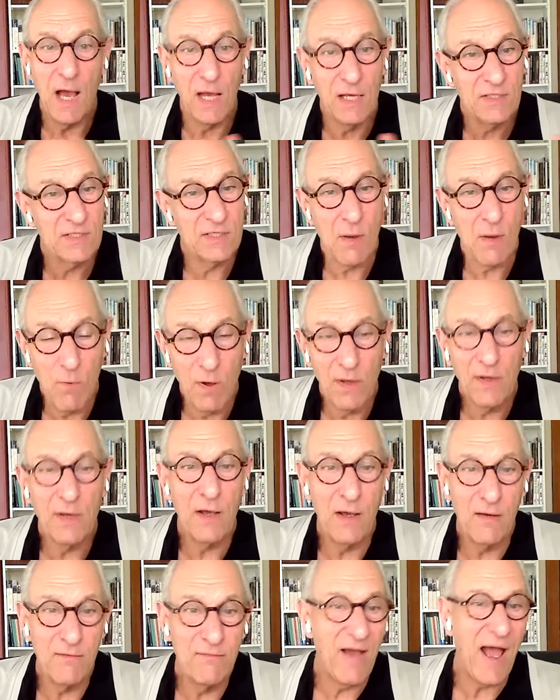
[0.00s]
someone
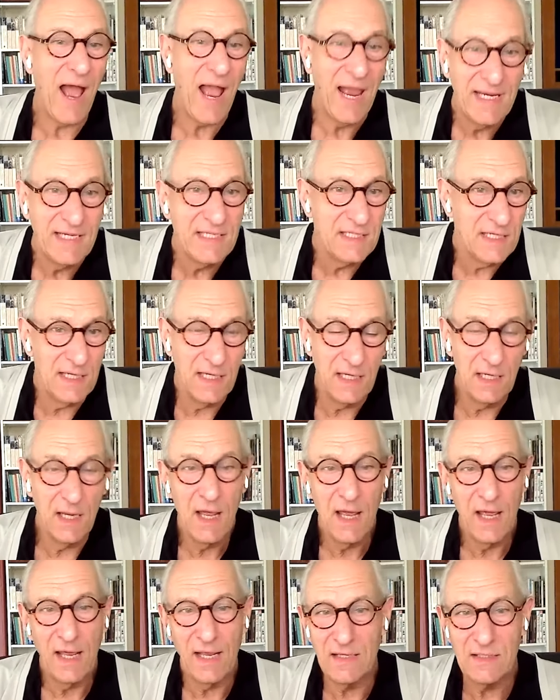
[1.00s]
of 80
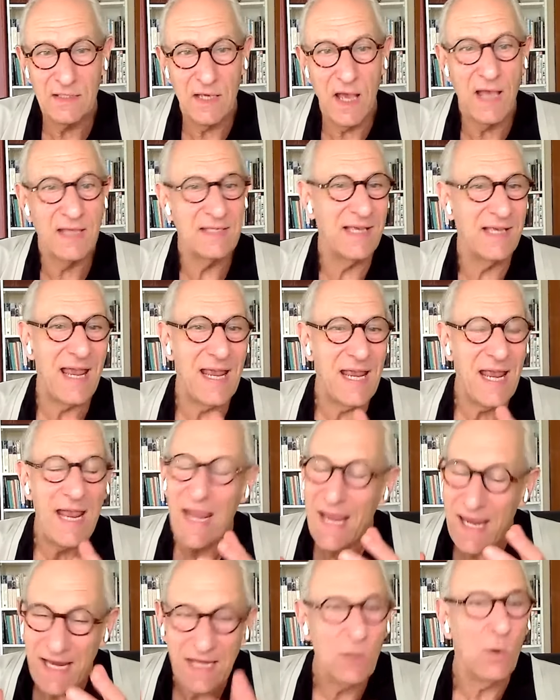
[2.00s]
is as
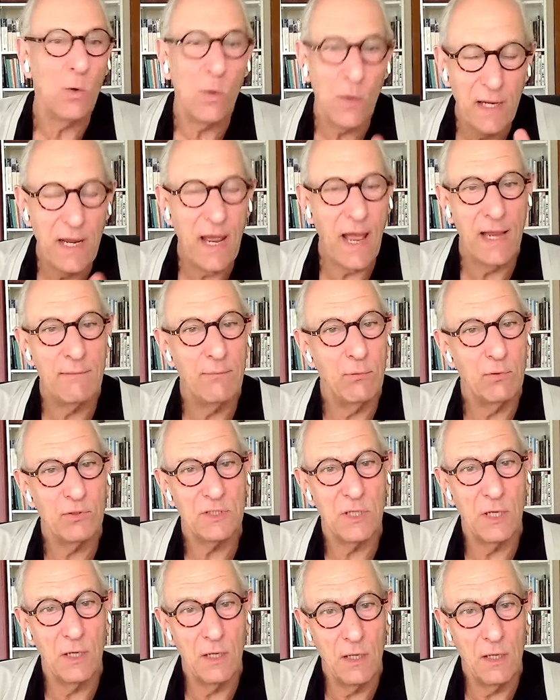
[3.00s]
equally able
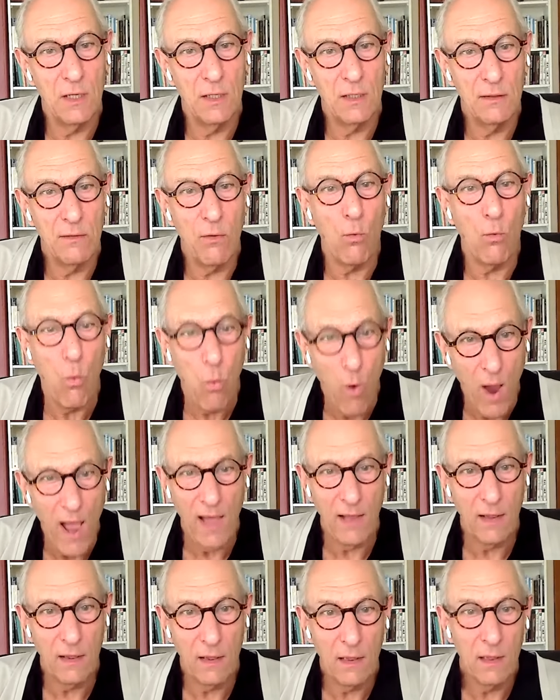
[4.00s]
to learn
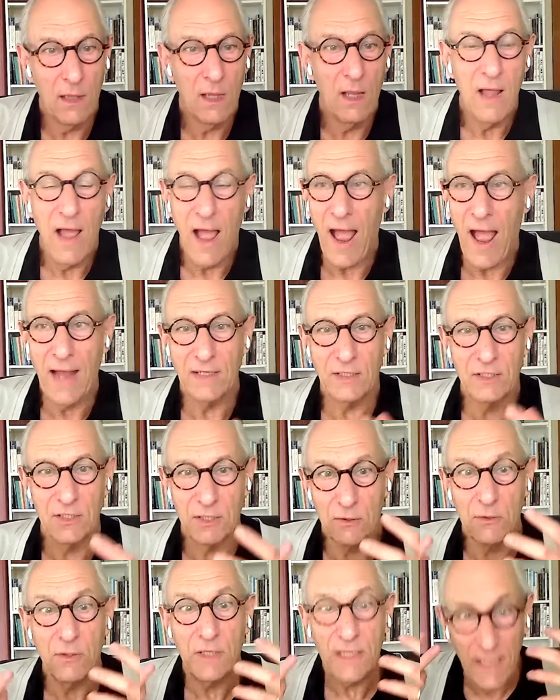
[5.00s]
well and
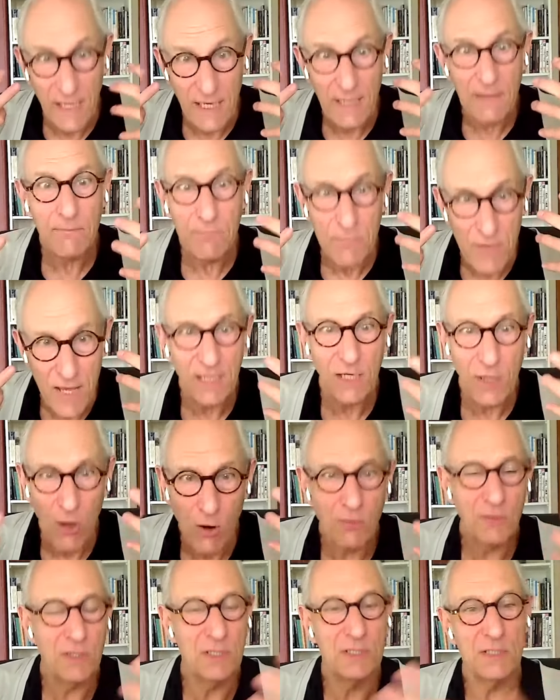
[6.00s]
to keep their
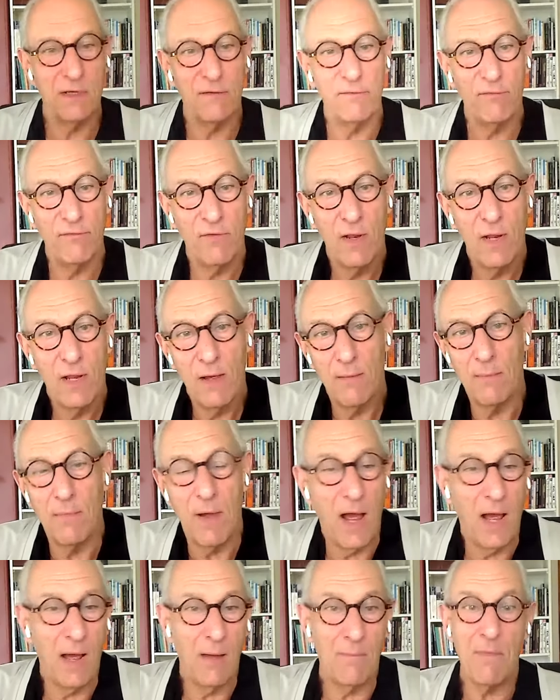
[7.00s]
cognitive
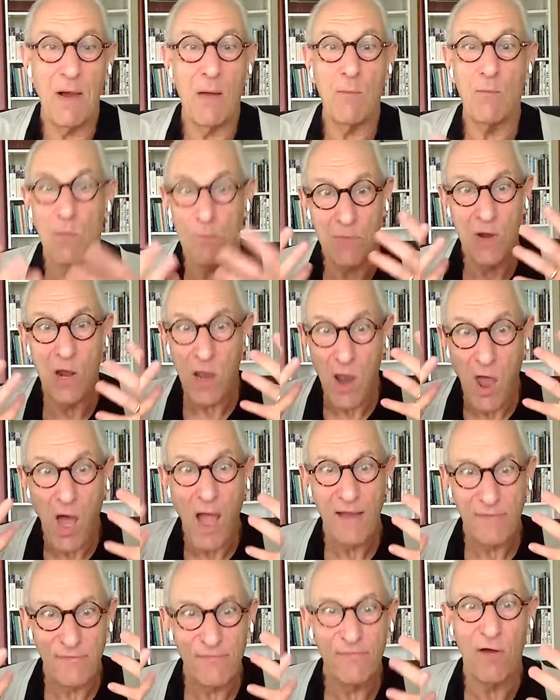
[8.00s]

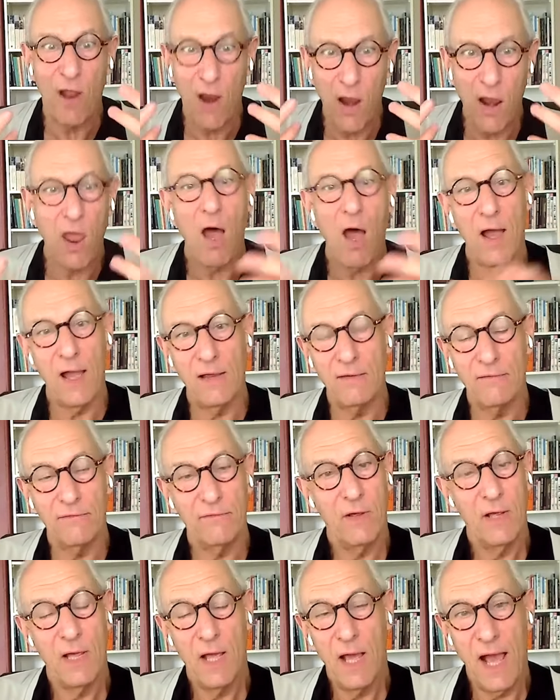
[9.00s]
life alive
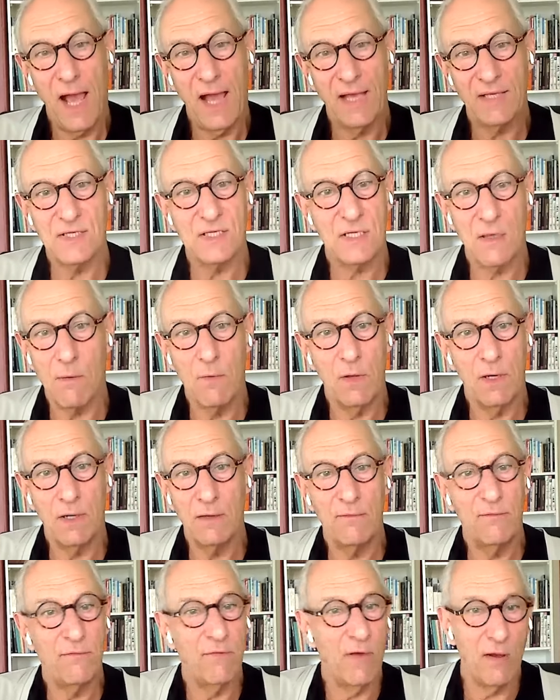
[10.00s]
as someone
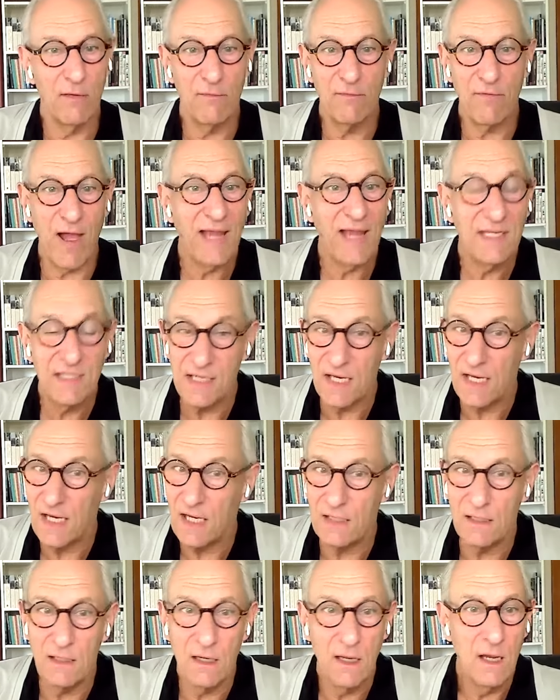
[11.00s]
of
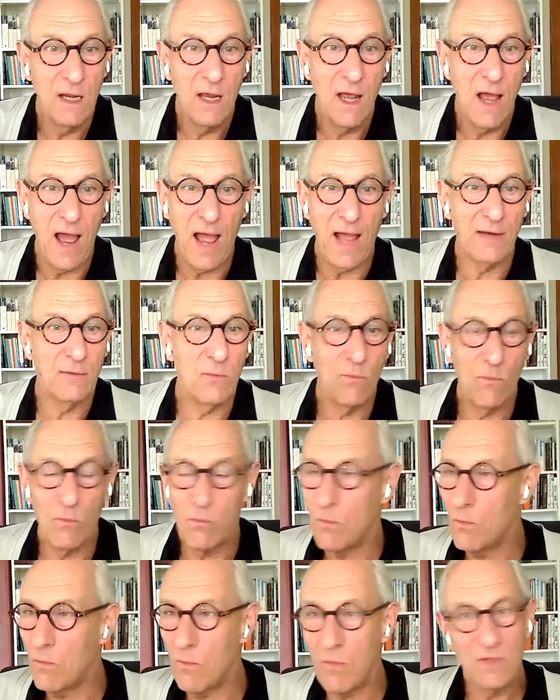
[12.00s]
18. And
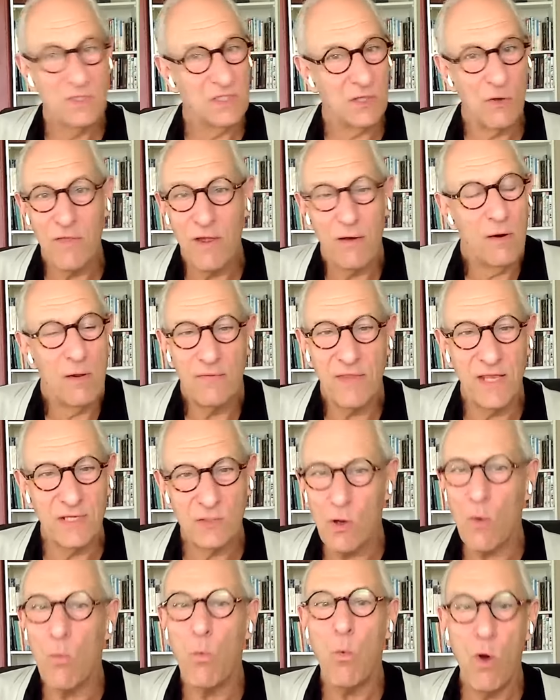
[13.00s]
so there's
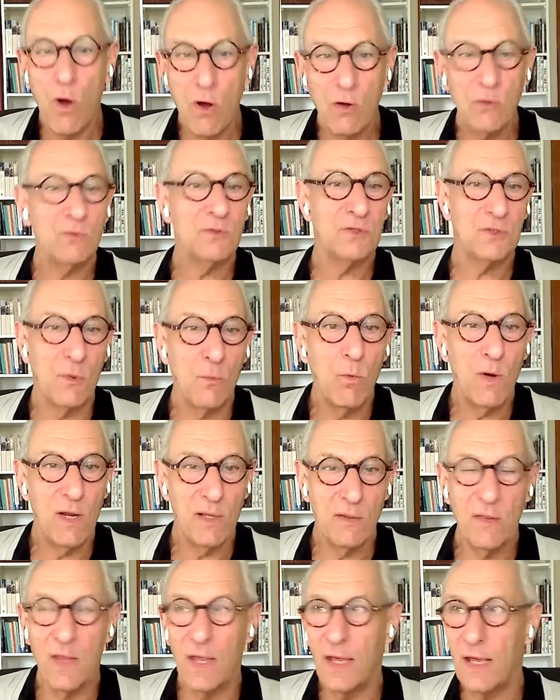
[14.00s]
a world to
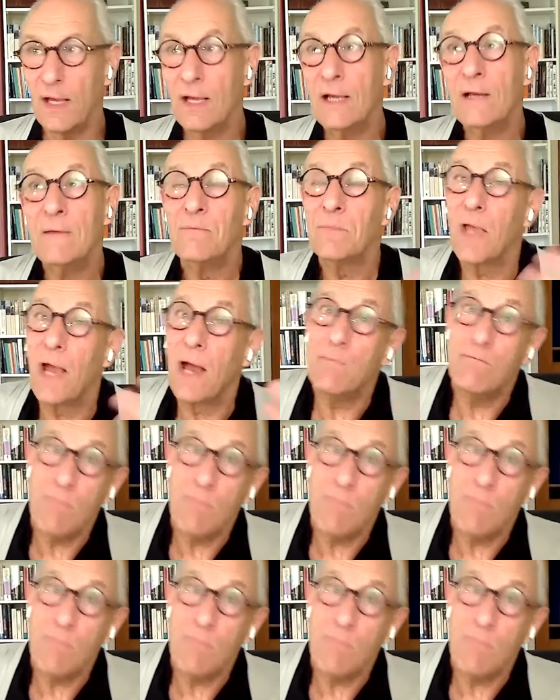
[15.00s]
win there. And